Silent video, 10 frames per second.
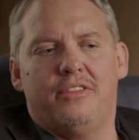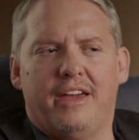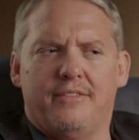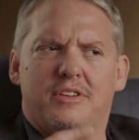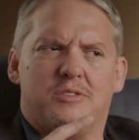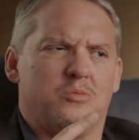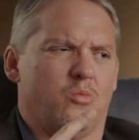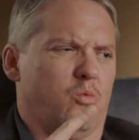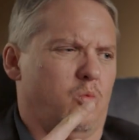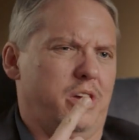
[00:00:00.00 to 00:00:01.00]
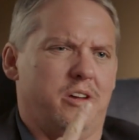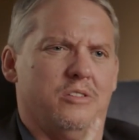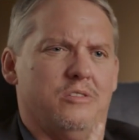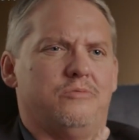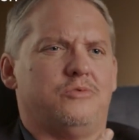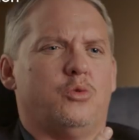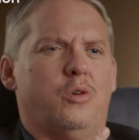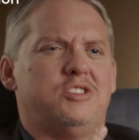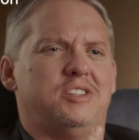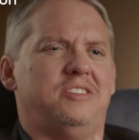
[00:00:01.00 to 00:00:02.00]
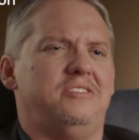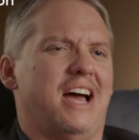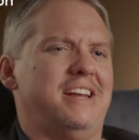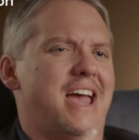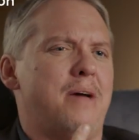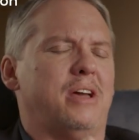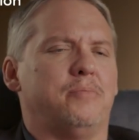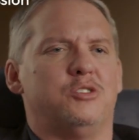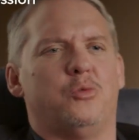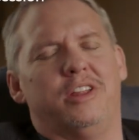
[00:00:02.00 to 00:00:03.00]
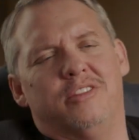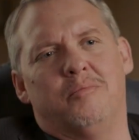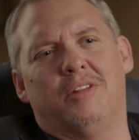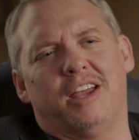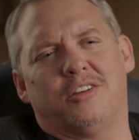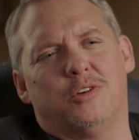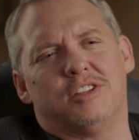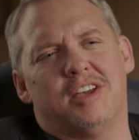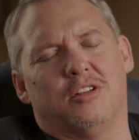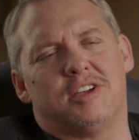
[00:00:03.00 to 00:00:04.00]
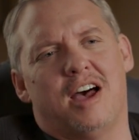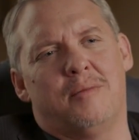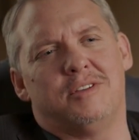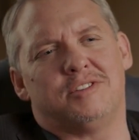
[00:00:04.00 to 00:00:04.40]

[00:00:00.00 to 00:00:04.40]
They have this weird, twisted dynamic between them. Like, you can tell Tom